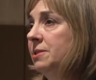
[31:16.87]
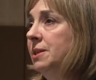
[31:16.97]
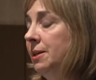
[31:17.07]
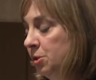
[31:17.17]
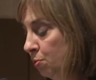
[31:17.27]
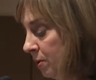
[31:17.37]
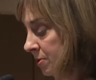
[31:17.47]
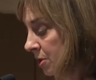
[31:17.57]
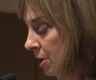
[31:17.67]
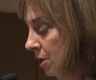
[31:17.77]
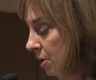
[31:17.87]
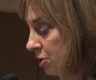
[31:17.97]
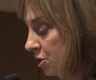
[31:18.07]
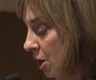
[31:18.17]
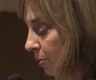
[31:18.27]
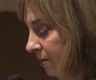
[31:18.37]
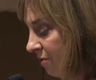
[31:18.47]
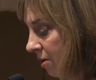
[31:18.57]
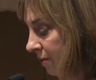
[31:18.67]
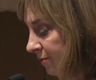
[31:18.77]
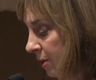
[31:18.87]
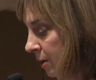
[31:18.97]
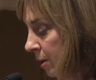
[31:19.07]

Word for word: States was so involved.